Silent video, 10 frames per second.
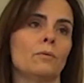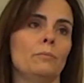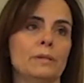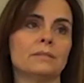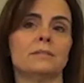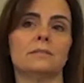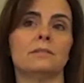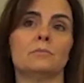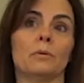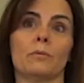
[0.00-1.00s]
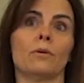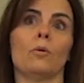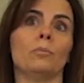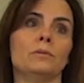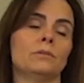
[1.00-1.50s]
businesses, but we're
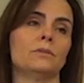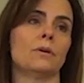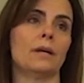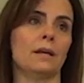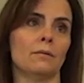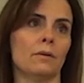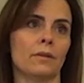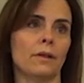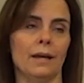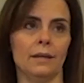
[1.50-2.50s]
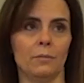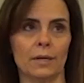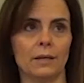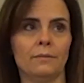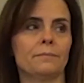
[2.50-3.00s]
open to doing it with
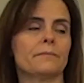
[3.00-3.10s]
anybody.